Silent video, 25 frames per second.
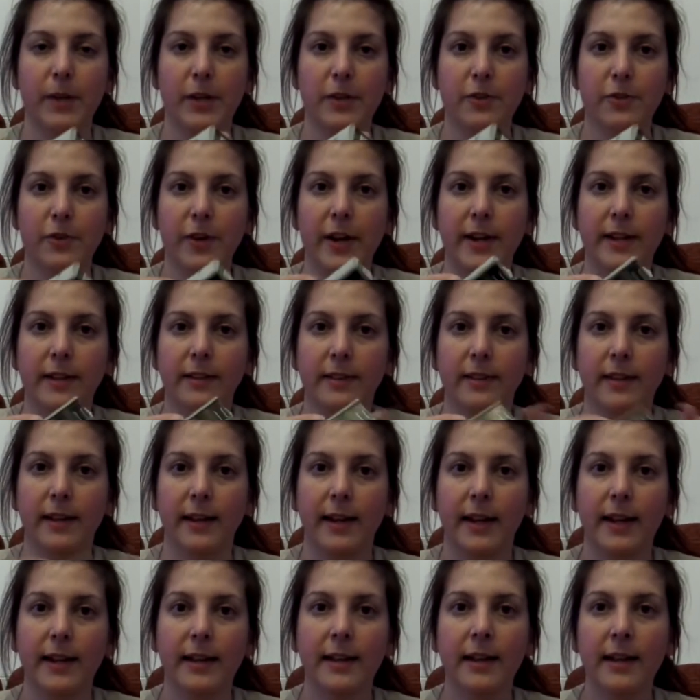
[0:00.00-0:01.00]
train
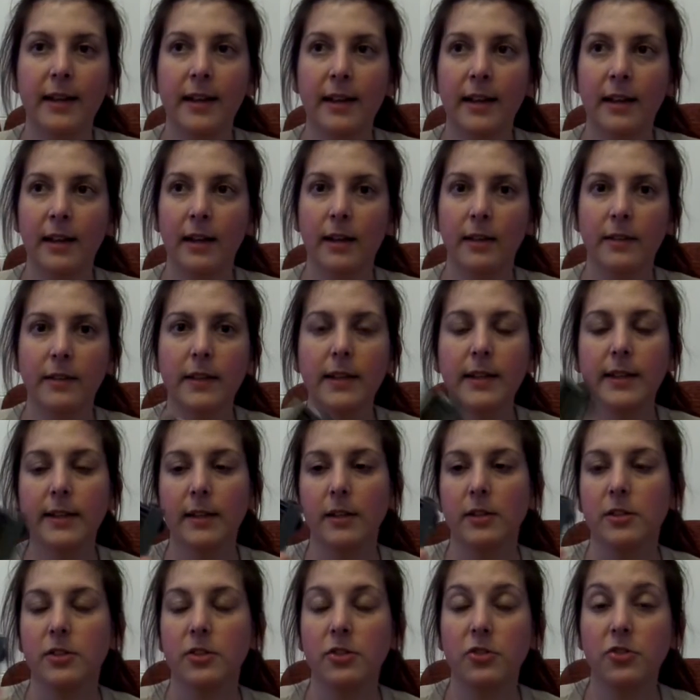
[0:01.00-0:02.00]
thingy. These
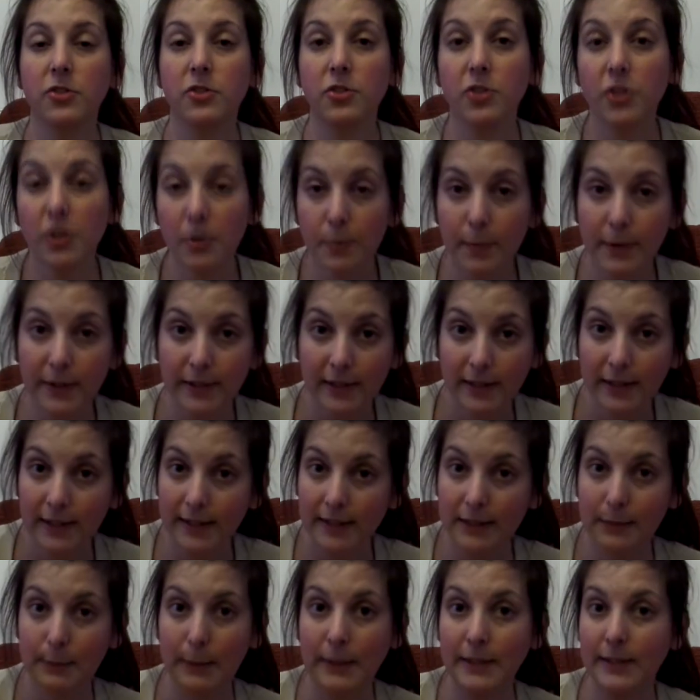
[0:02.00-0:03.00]
are stupidly
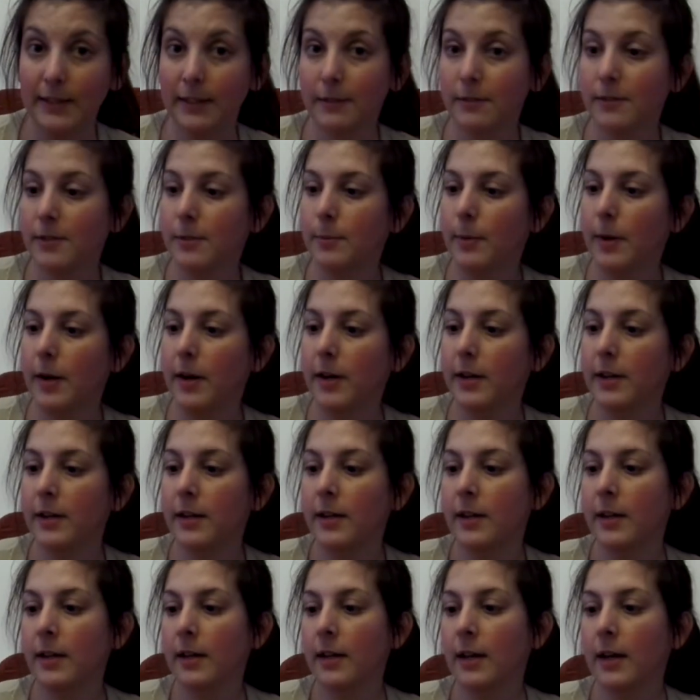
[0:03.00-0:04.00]
expensive to buy.
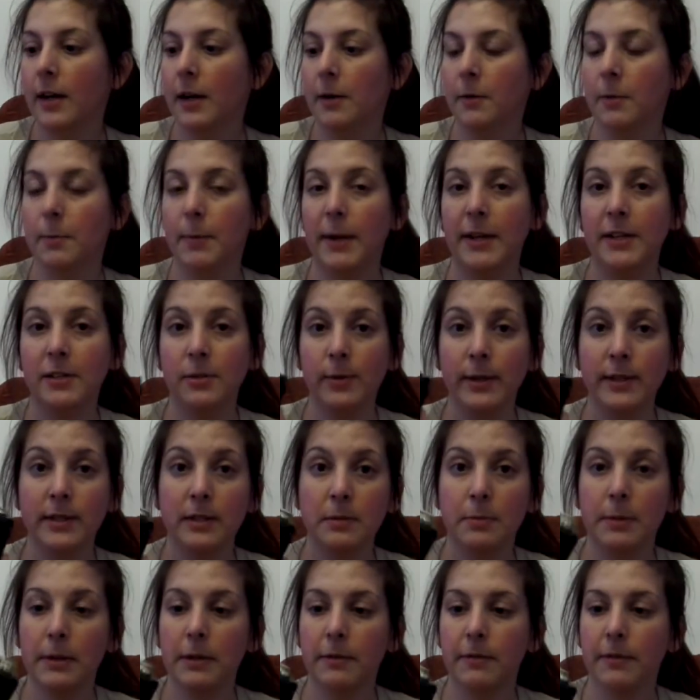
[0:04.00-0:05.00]
We paid
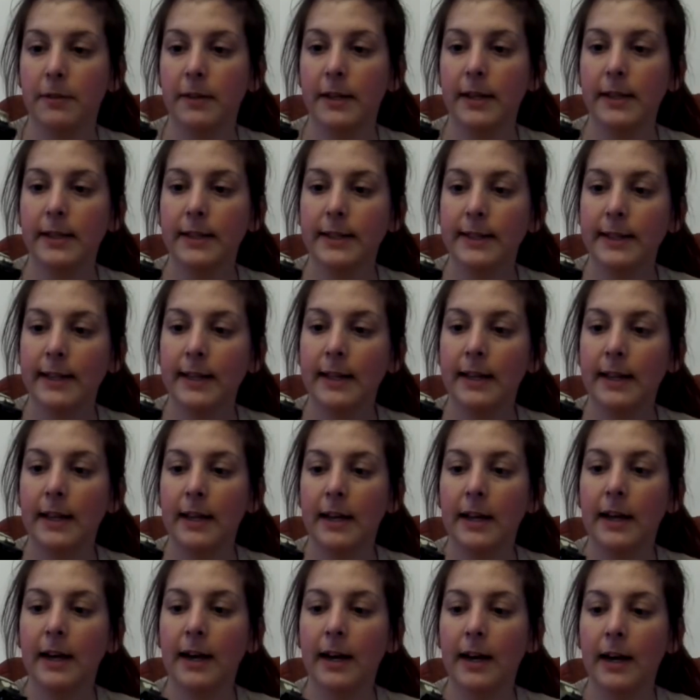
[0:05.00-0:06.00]
20p for this,
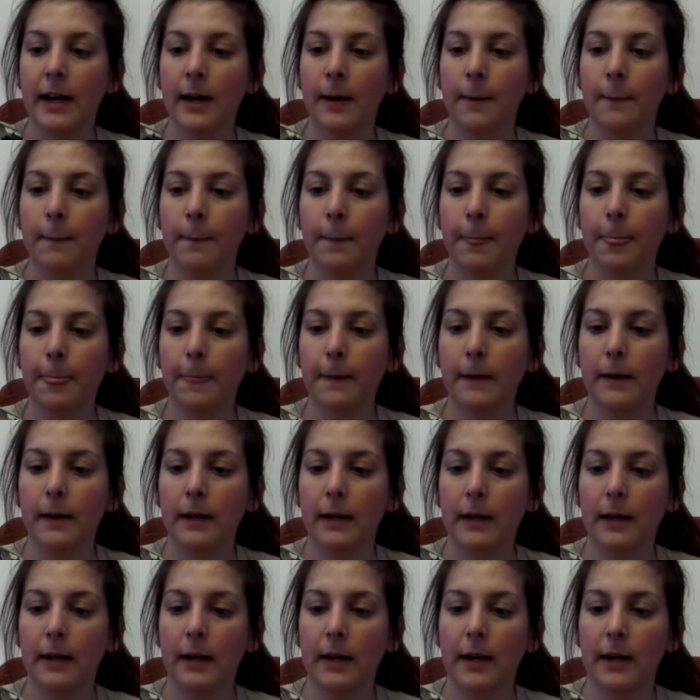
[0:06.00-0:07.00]
and
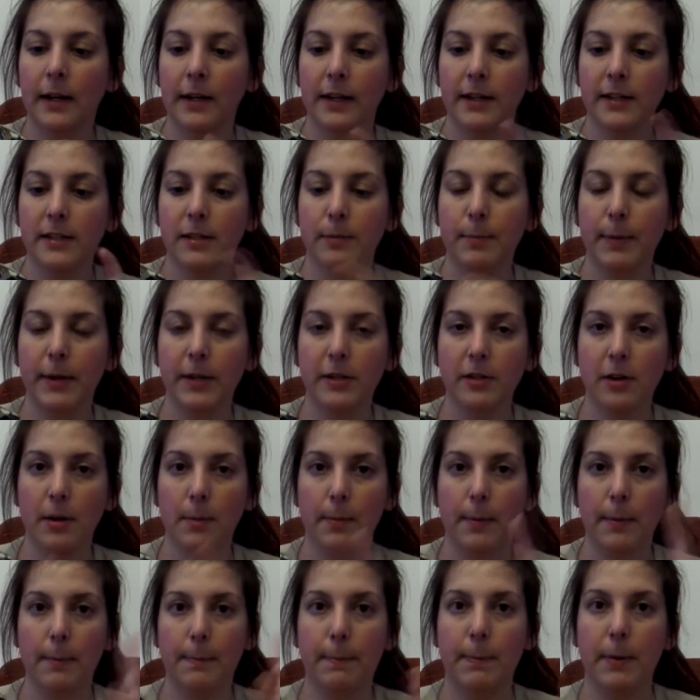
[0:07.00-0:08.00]
I actually picked
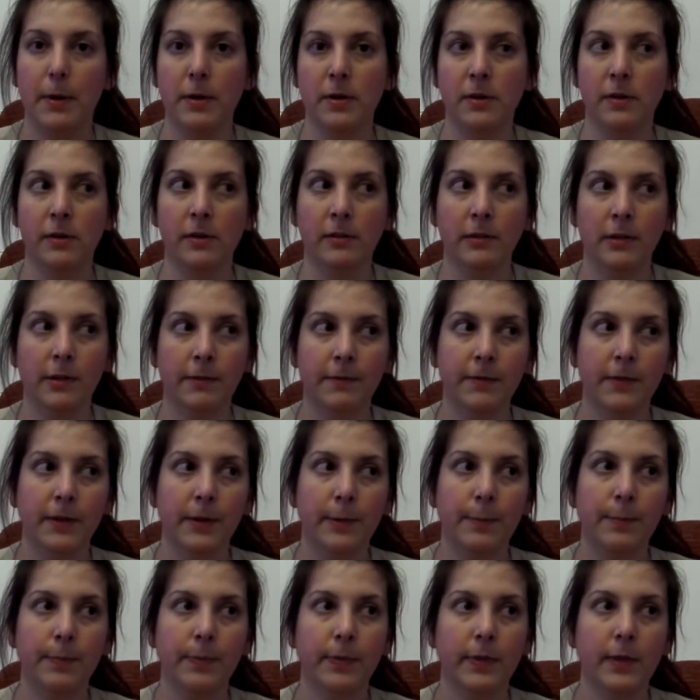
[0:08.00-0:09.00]
up a bundle of
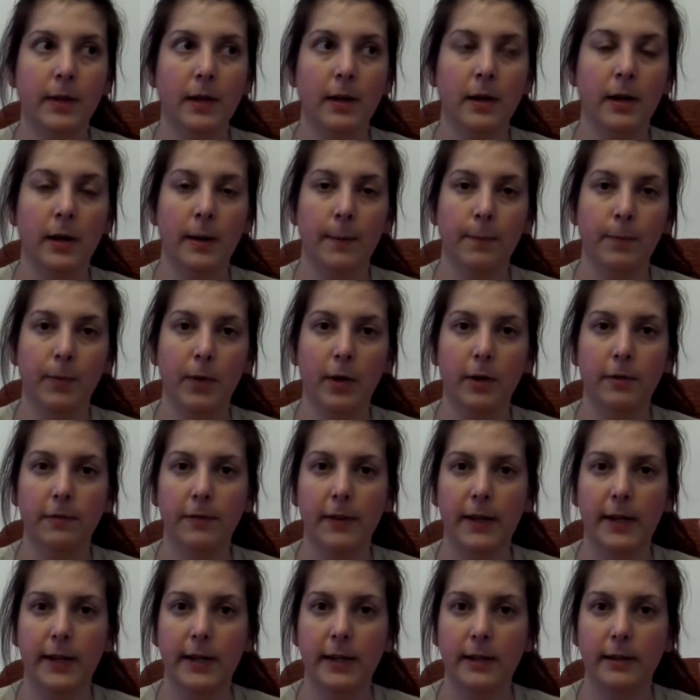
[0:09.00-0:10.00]
them off
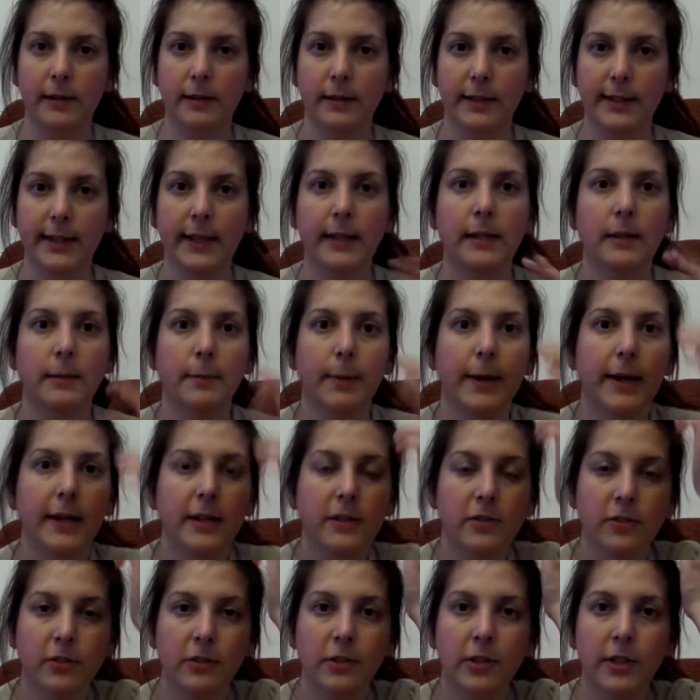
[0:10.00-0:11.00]
a selling
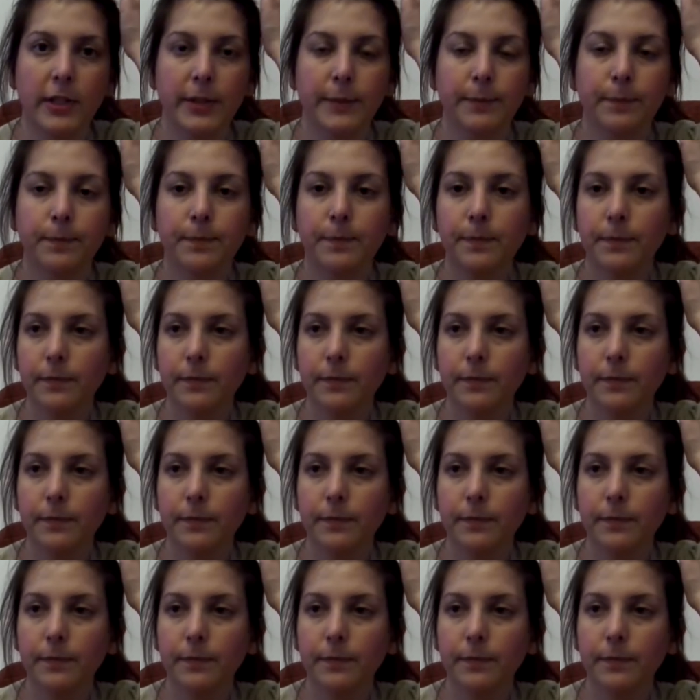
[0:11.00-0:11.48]
page online